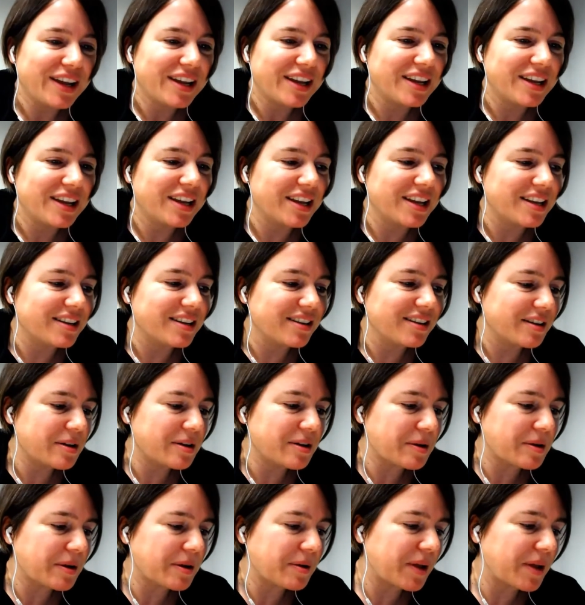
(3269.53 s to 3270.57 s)
It
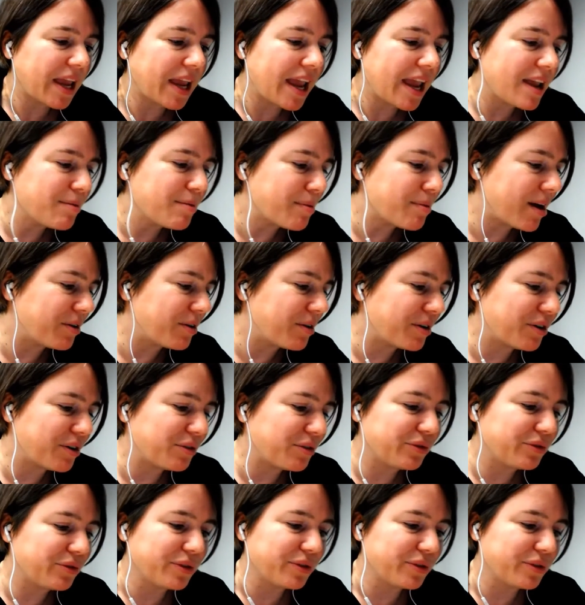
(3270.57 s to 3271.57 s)
came out of